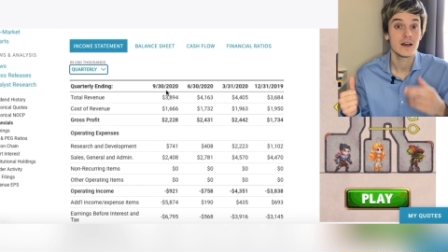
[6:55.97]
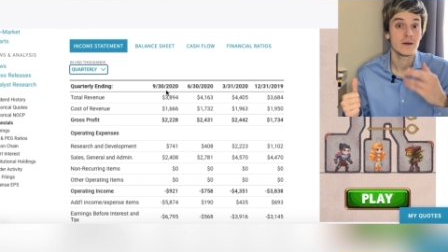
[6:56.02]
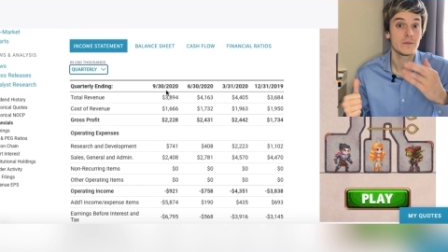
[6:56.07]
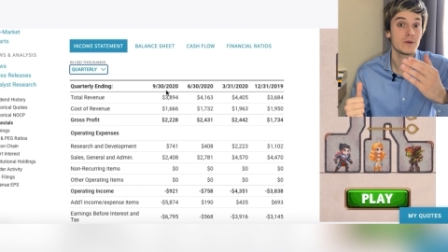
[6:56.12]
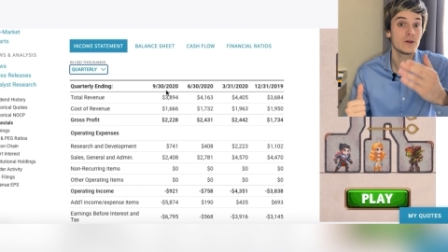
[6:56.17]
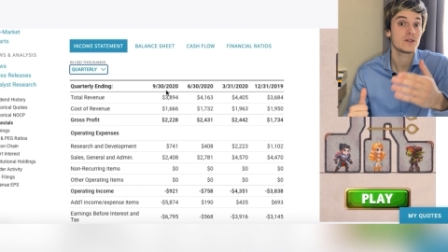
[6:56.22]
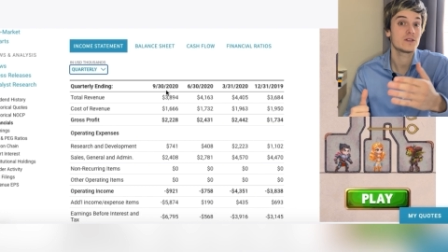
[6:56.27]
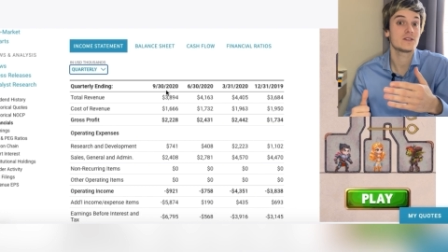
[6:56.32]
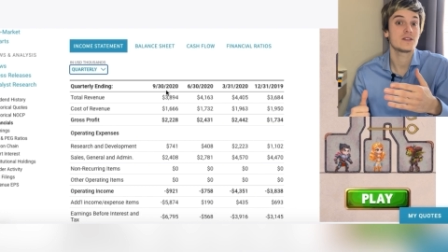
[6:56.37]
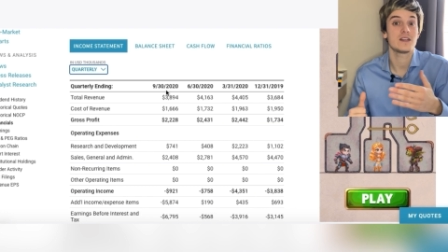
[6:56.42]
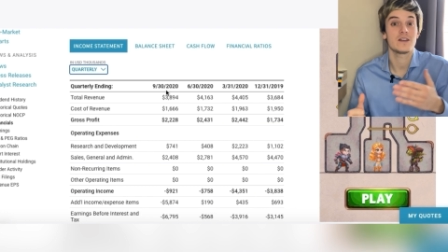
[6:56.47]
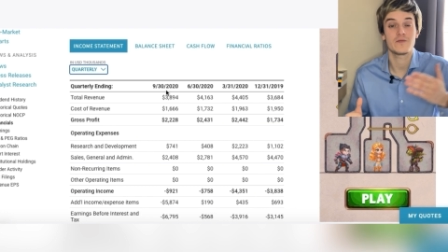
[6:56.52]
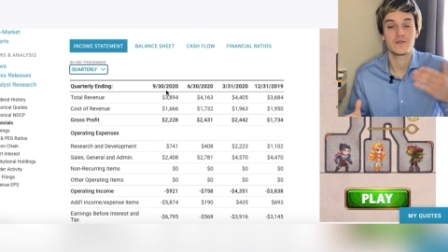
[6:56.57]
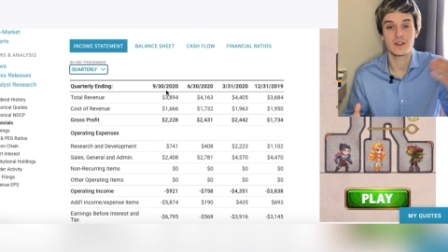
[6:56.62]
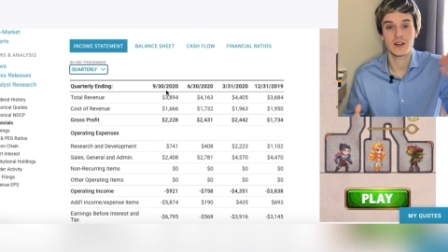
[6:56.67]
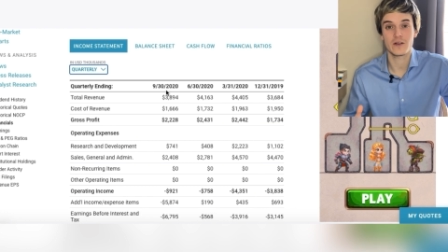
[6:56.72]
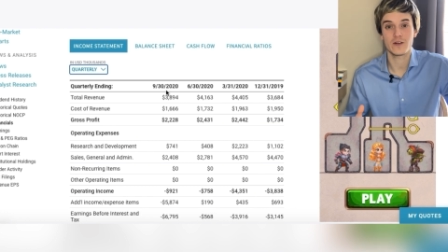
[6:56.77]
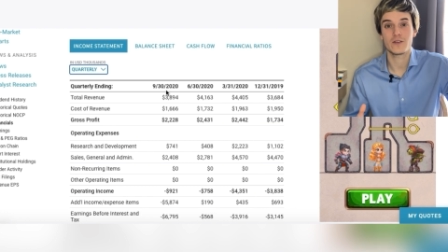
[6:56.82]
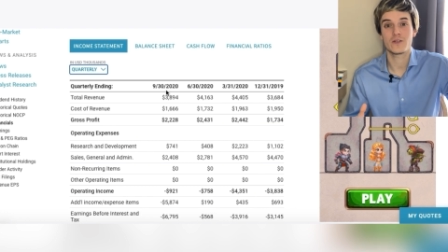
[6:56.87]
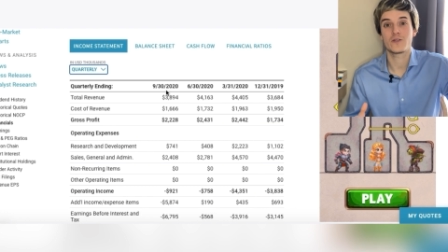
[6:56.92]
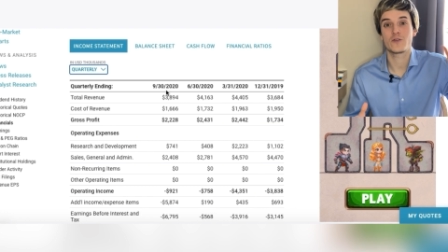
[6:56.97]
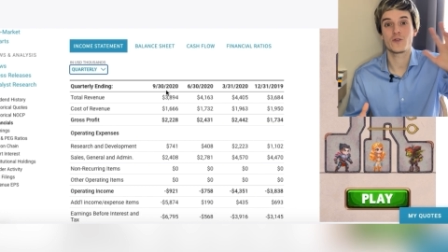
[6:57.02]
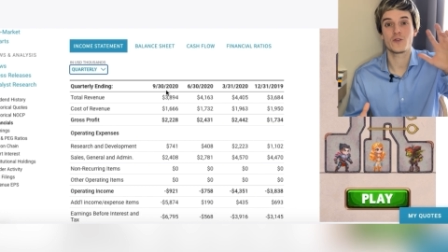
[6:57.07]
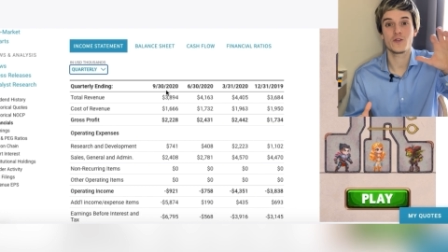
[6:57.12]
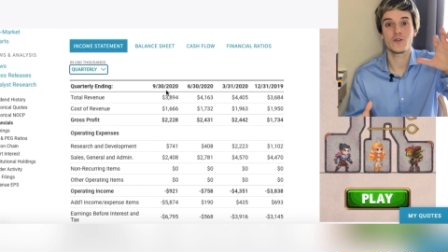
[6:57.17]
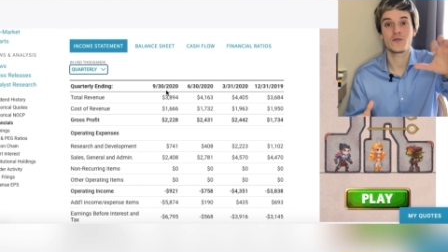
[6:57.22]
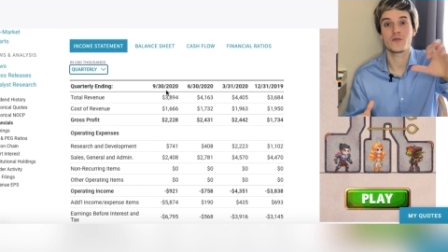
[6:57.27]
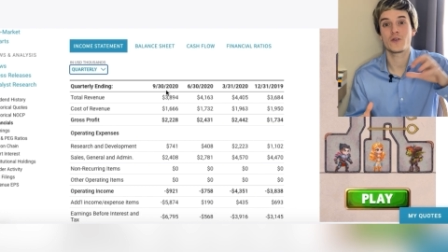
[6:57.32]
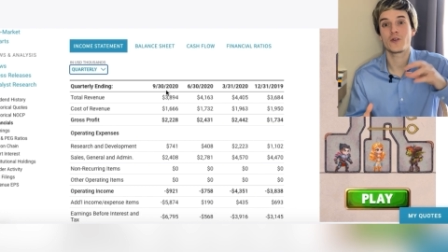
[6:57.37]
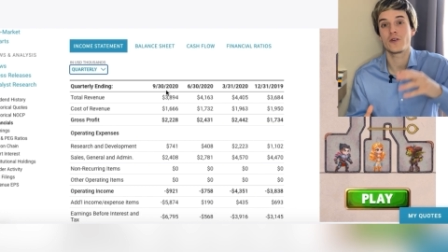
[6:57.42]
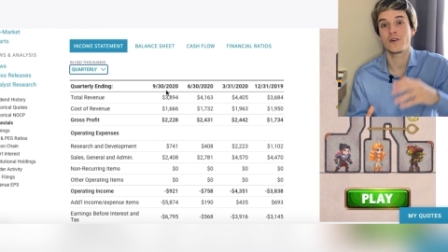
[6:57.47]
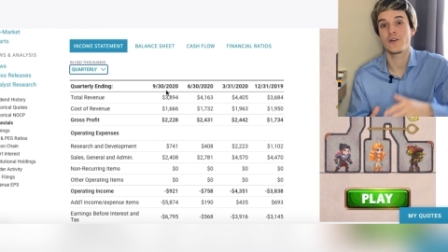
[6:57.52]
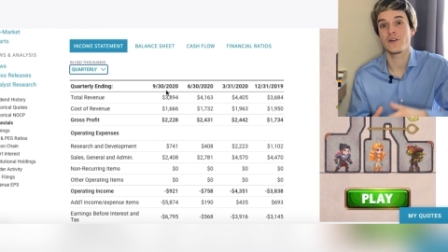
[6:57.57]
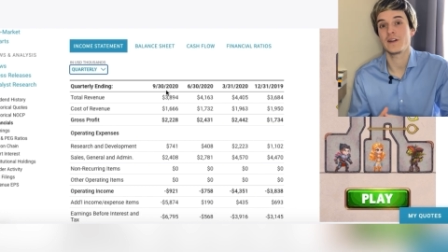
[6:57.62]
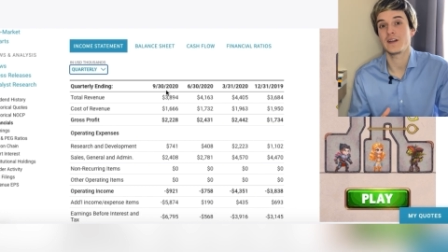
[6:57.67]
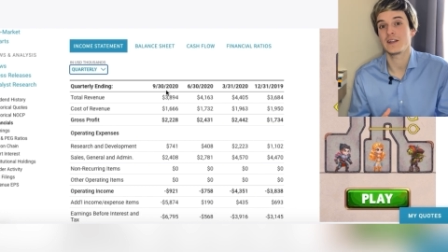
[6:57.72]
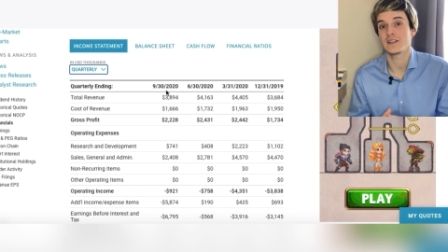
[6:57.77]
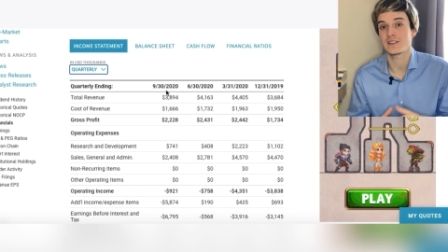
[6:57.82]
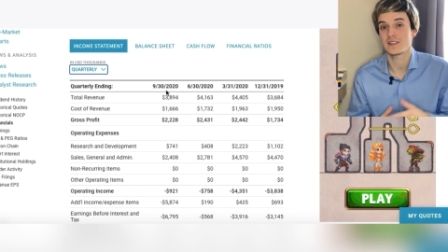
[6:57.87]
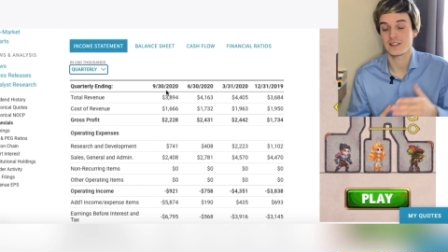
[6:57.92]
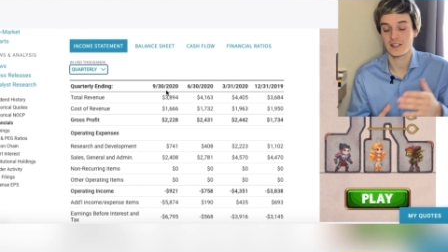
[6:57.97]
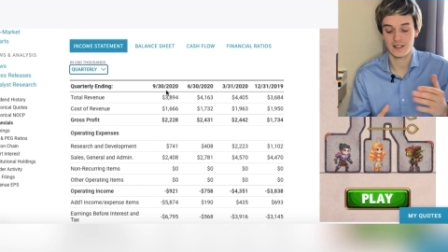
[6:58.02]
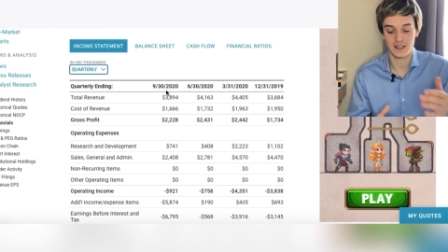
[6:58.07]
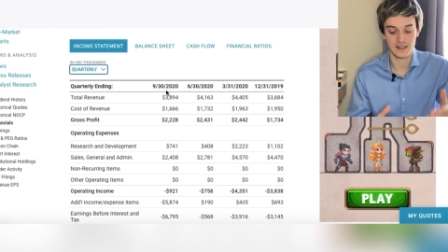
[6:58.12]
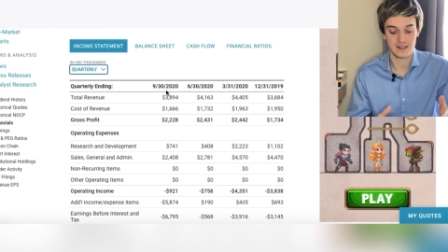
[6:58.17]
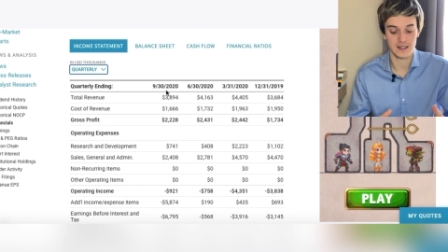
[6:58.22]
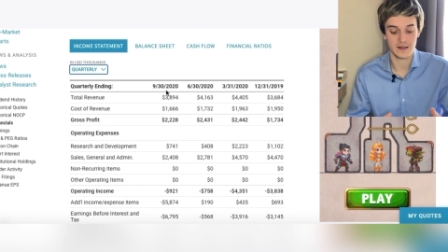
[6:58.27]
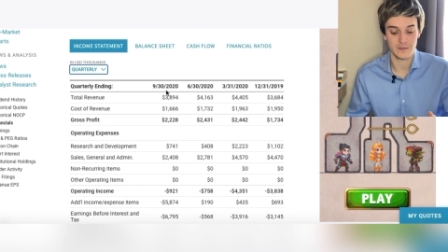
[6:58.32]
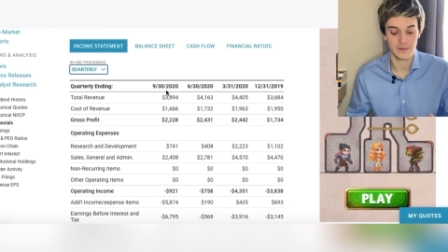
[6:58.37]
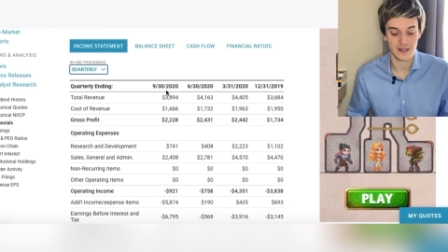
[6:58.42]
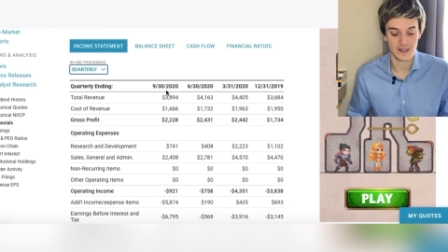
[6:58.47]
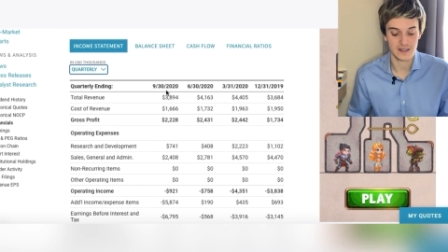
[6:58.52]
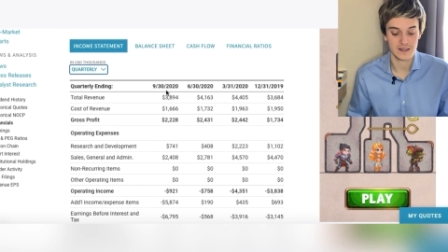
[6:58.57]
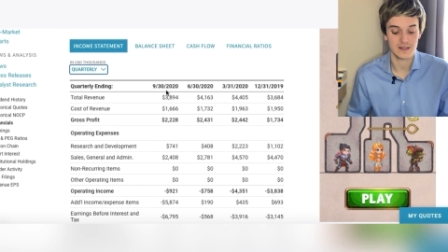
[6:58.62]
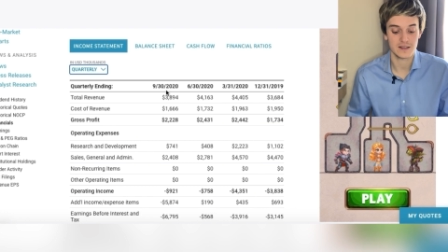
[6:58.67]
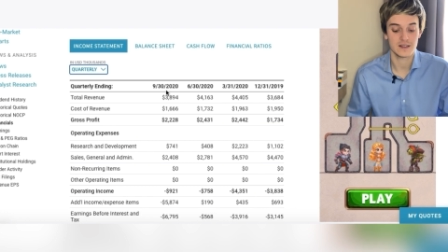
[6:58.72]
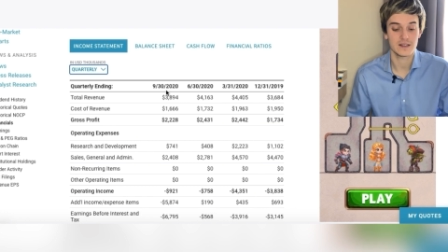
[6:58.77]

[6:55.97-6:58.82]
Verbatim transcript: But if their Q4 earnings say that they made